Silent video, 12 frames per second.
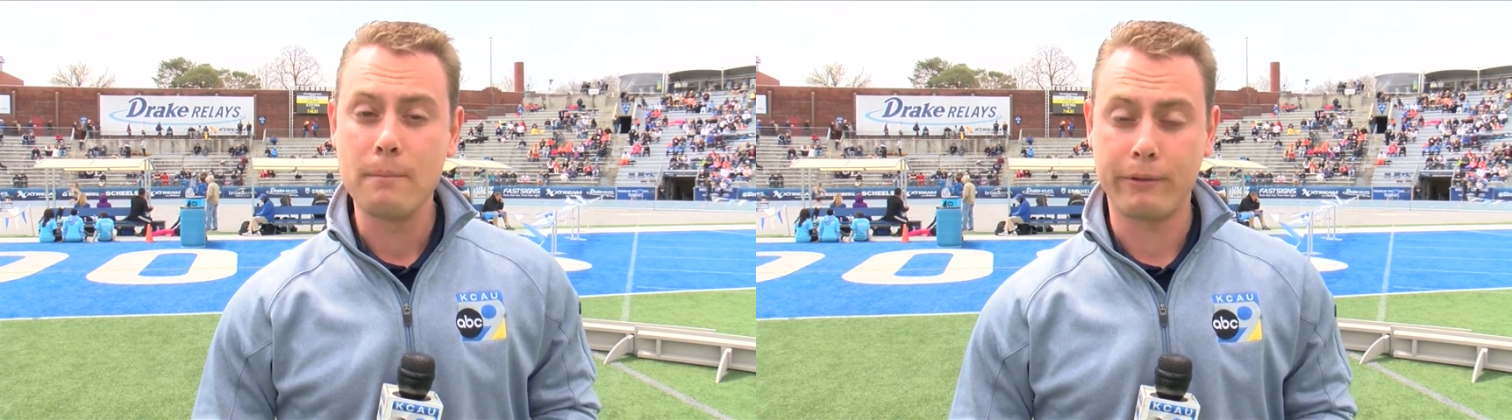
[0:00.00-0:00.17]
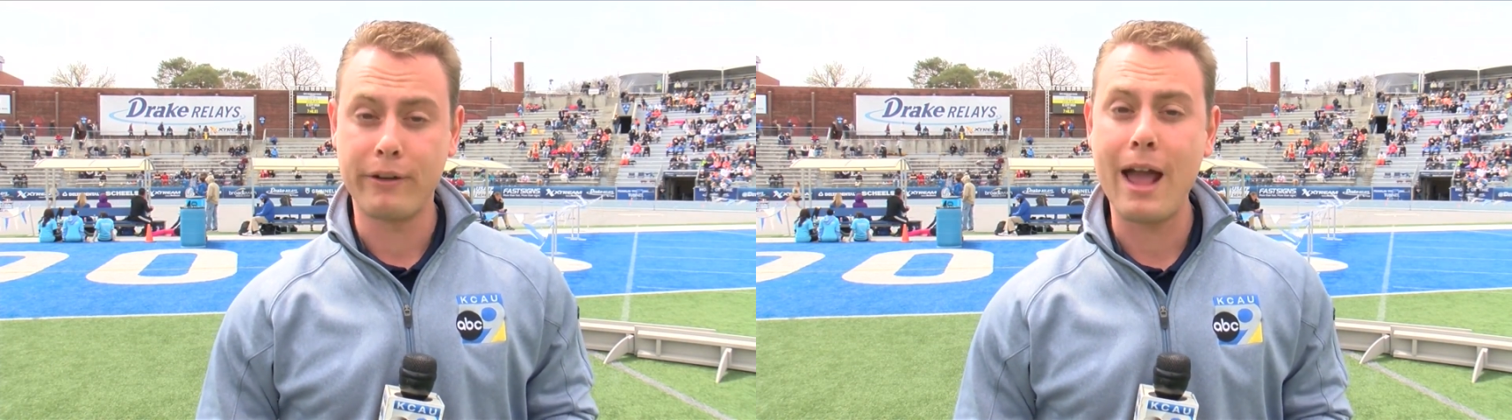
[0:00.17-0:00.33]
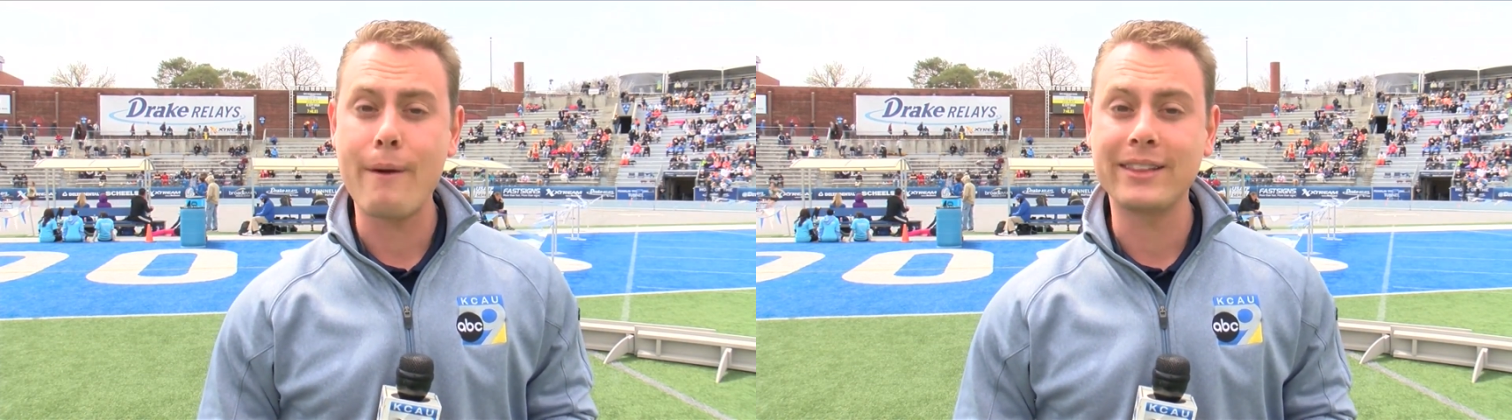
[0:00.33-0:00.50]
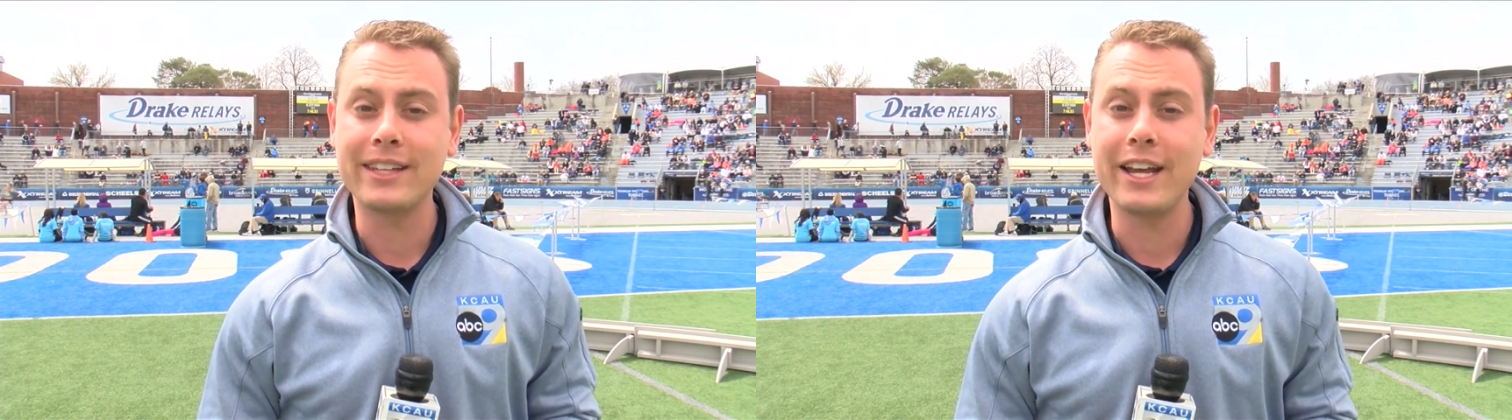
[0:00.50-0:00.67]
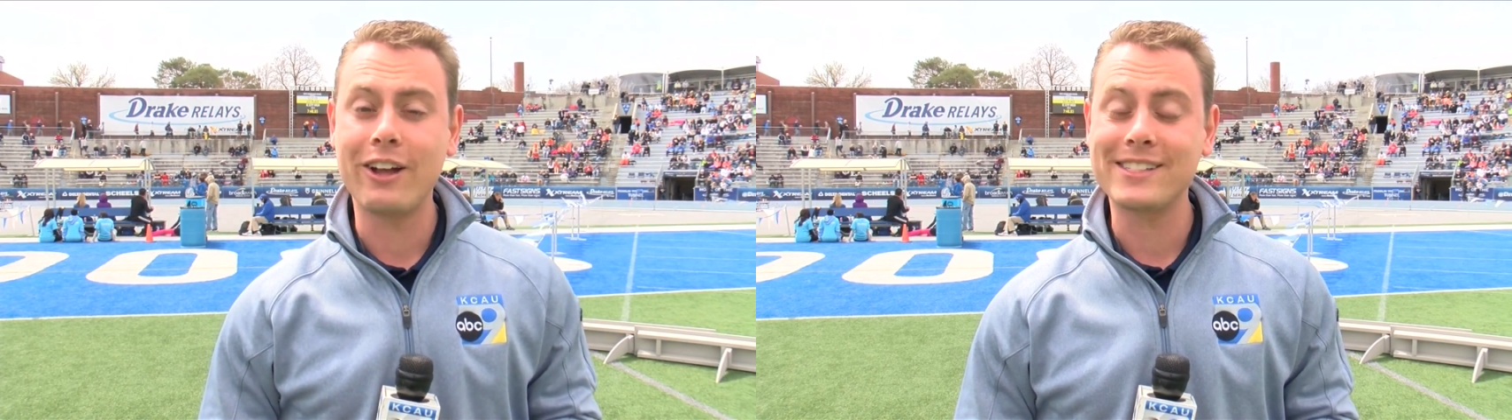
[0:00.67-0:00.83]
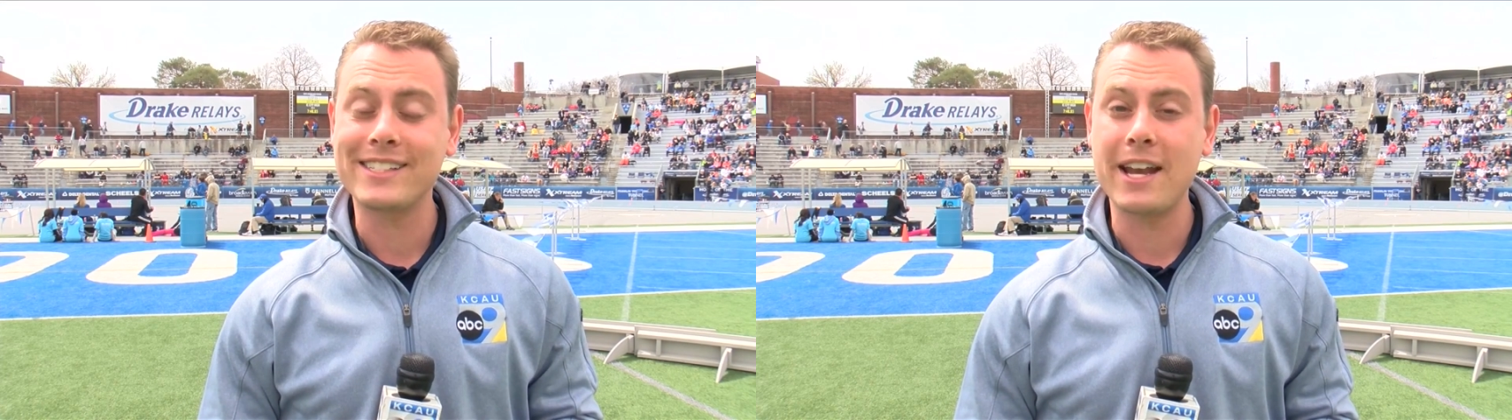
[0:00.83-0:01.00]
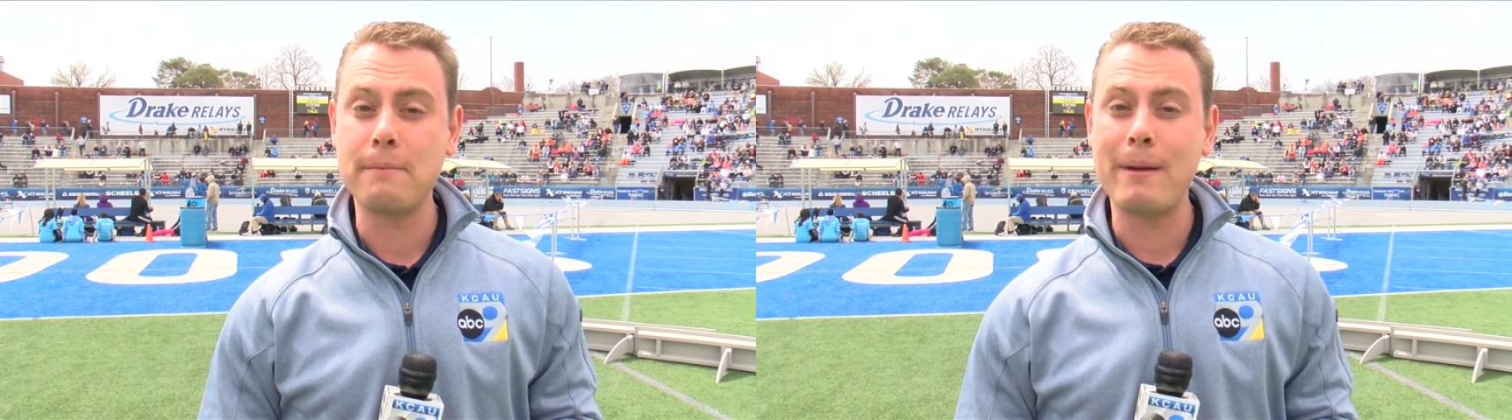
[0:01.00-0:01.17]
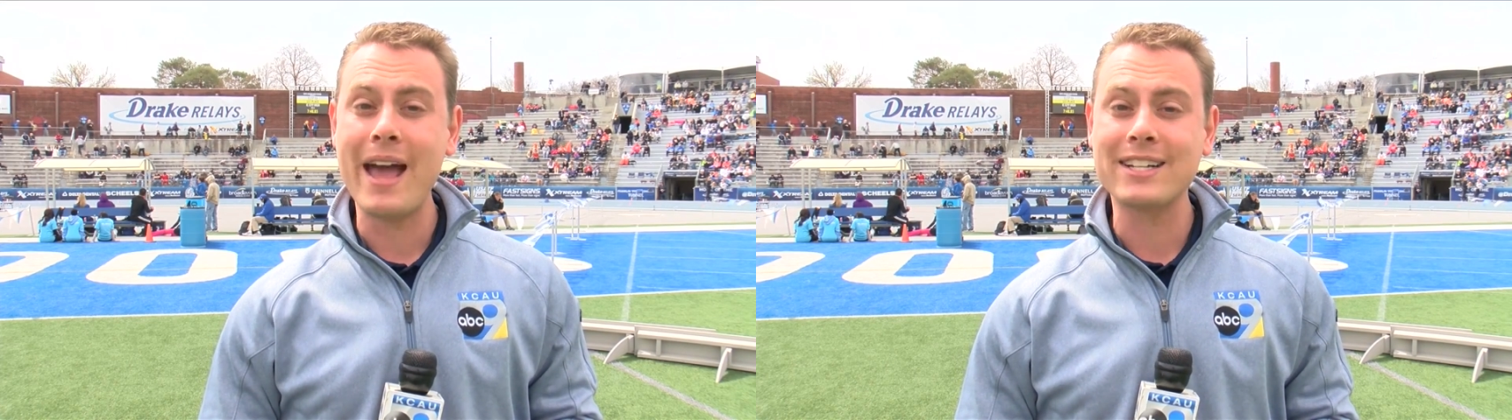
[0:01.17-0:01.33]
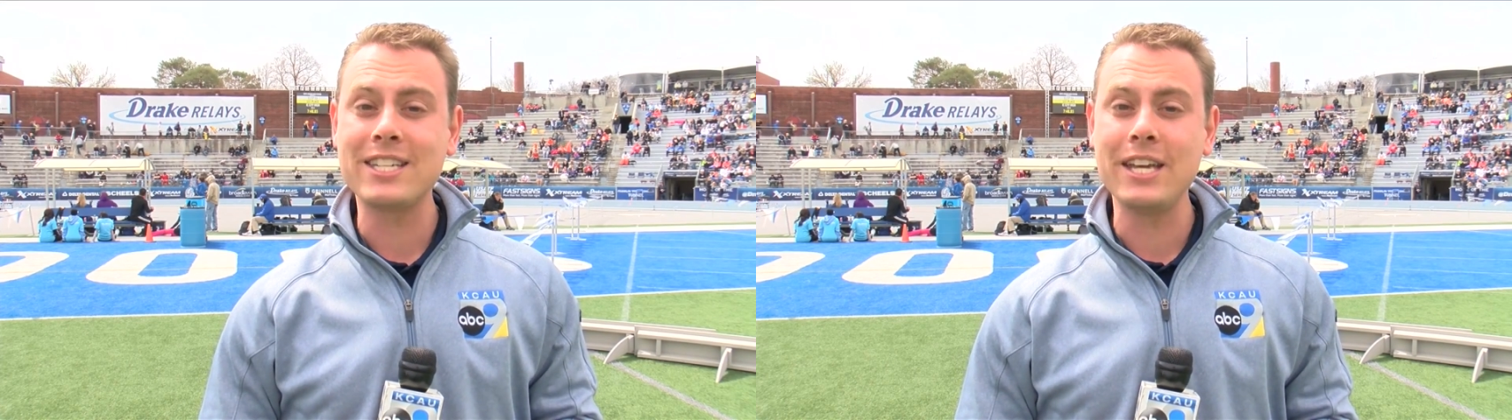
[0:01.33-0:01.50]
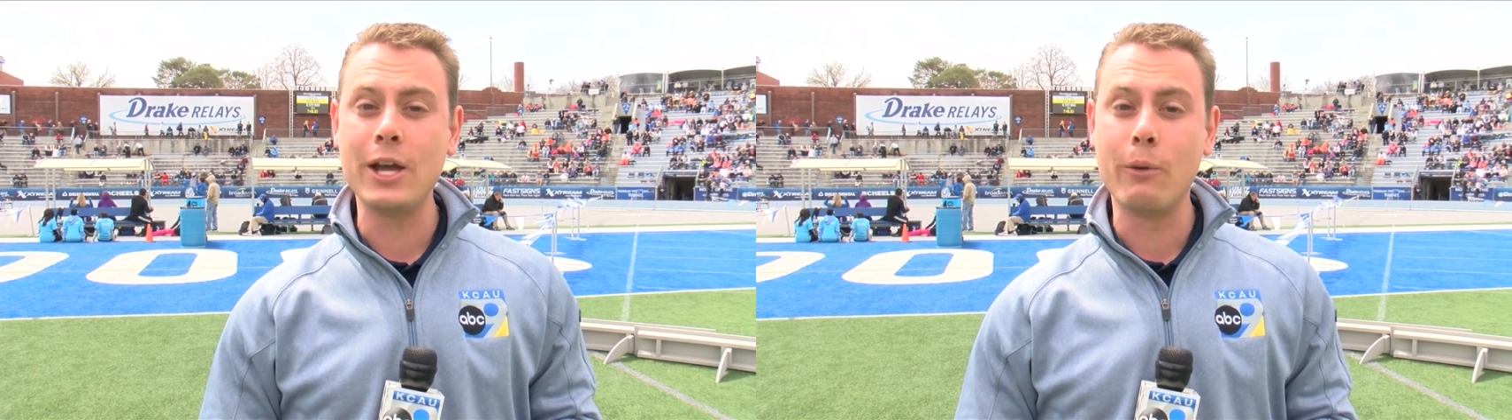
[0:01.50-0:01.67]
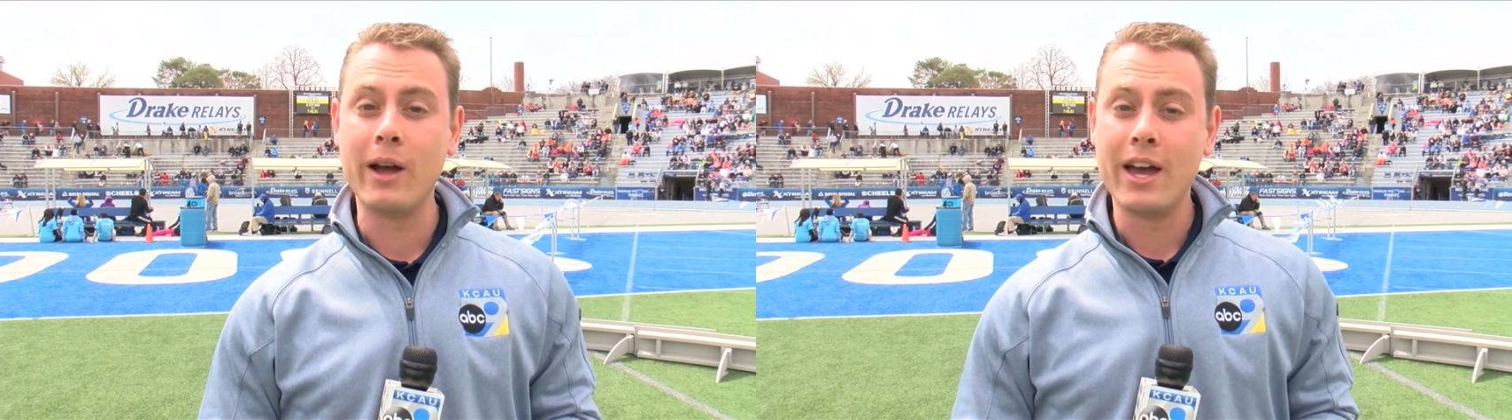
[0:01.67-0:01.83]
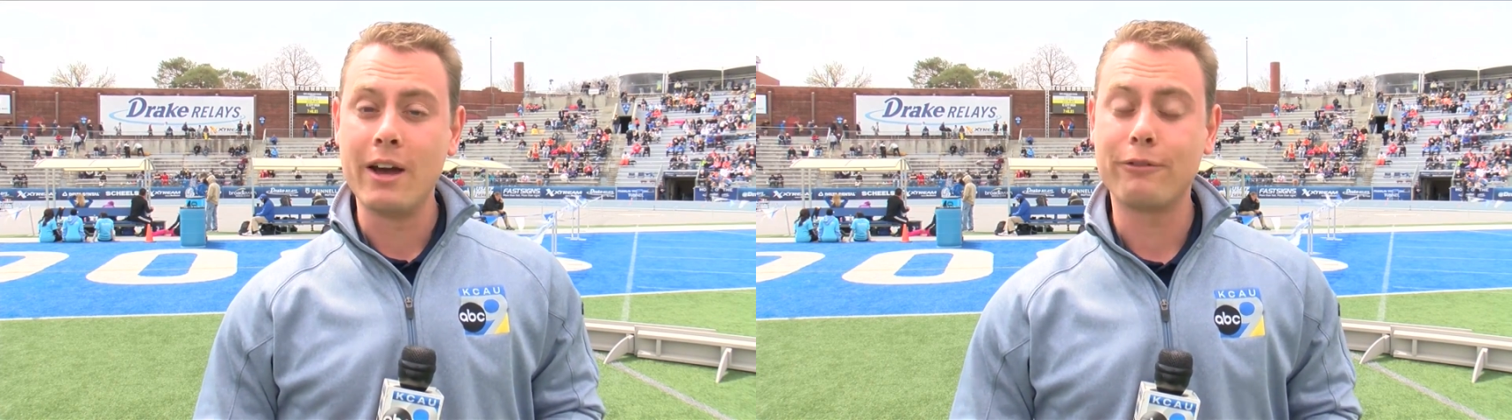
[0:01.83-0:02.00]
But for now, Anthony, I'll send it back to
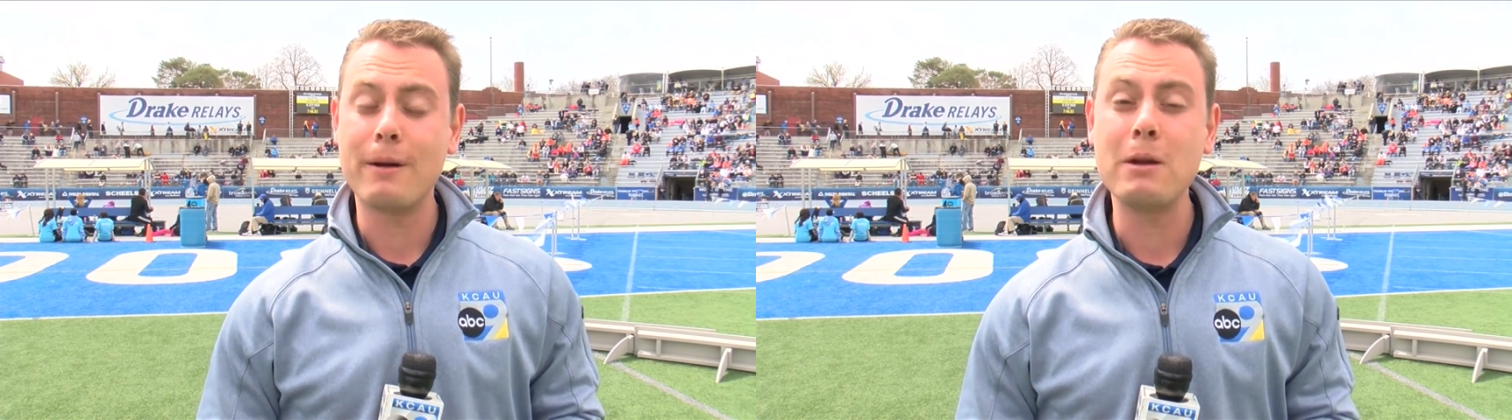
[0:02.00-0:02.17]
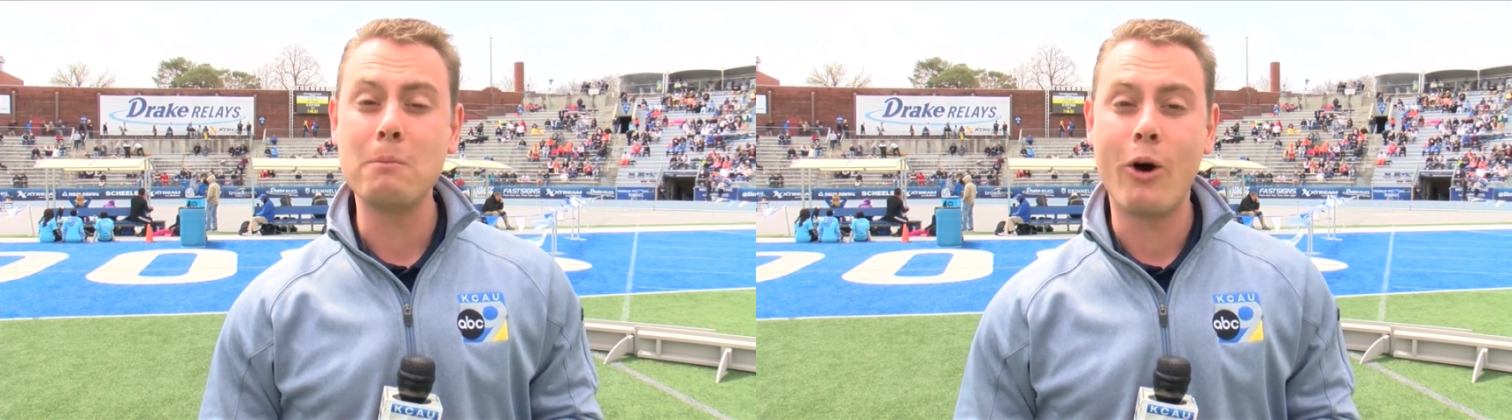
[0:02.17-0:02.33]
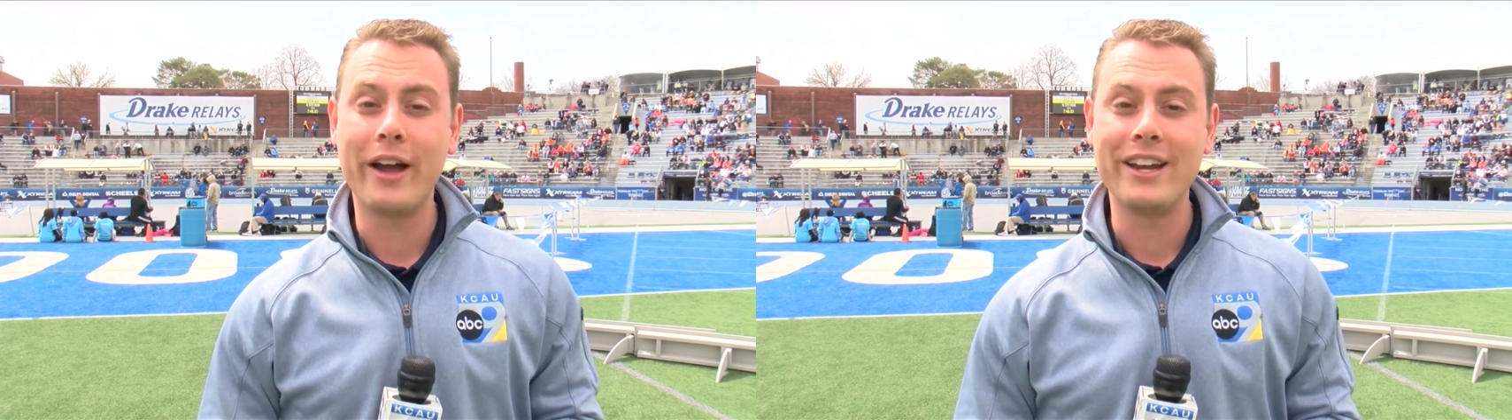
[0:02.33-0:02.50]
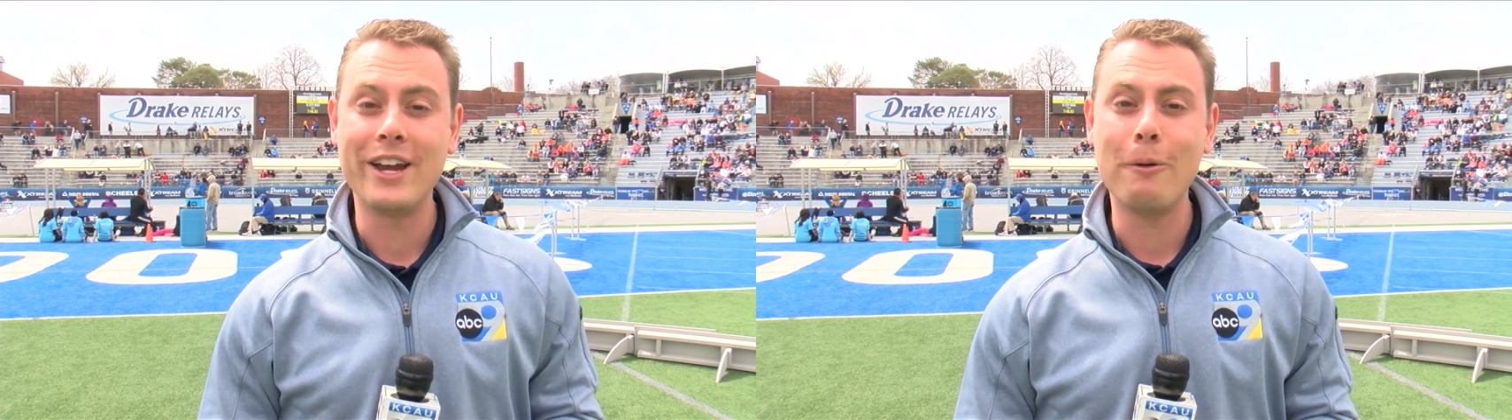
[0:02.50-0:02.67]
you from Des Moines.